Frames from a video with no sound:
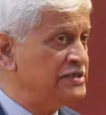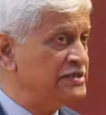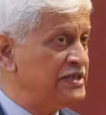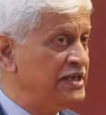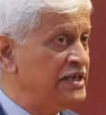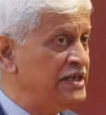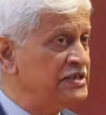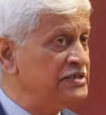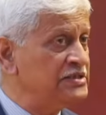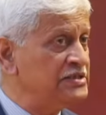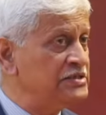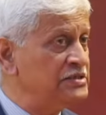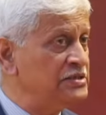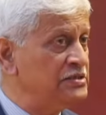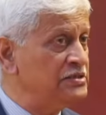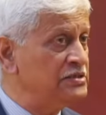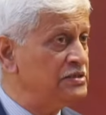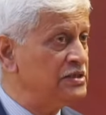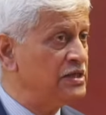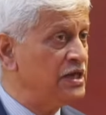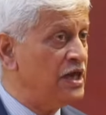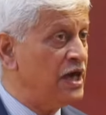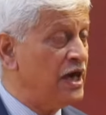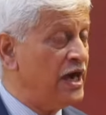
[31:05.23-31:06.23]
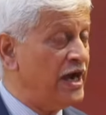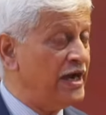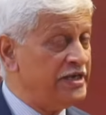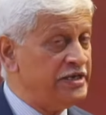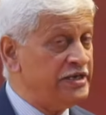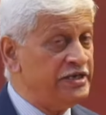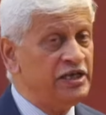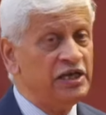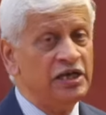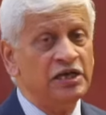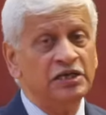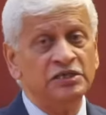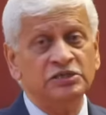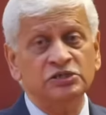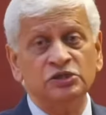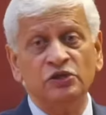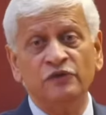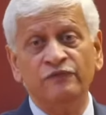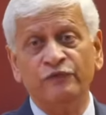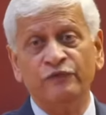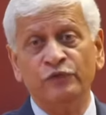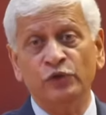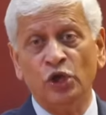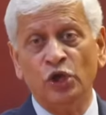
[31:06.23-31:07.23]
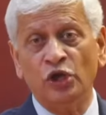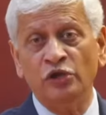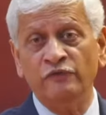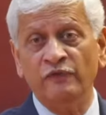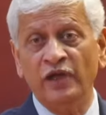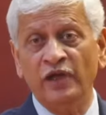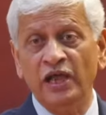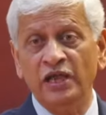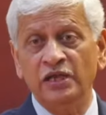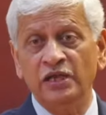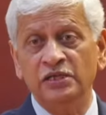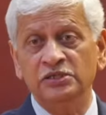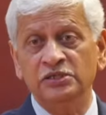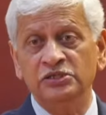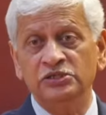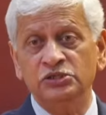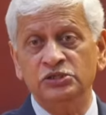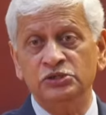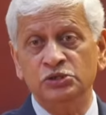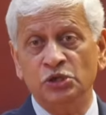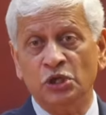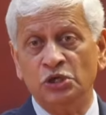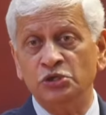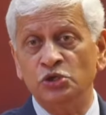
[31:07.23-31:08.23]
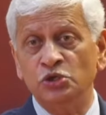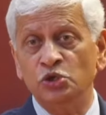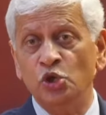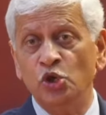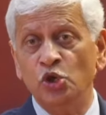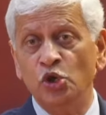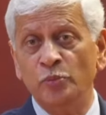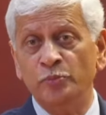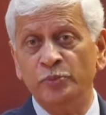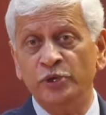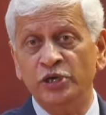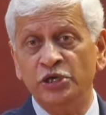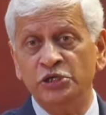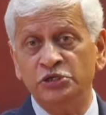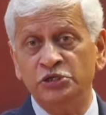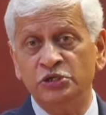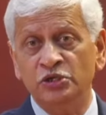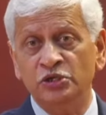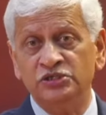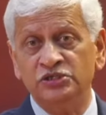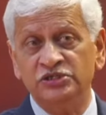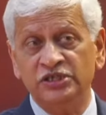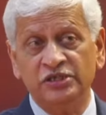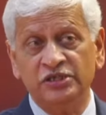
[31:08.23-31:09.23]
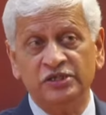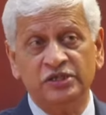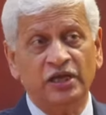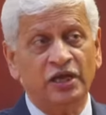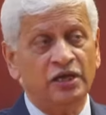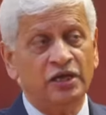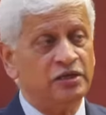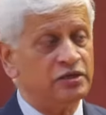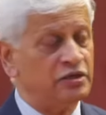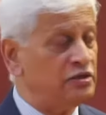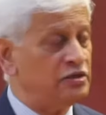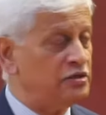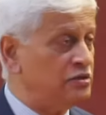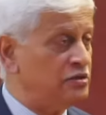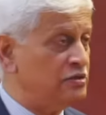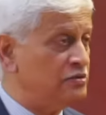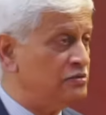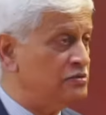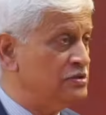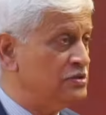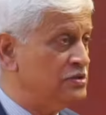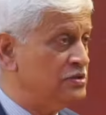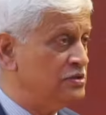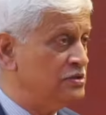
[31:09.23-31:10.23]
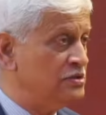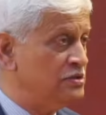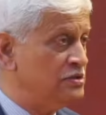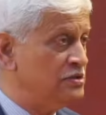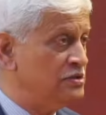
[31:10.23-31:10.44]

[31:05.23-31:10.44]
It is his ideas of non-violence, non-cooperation or satyagraha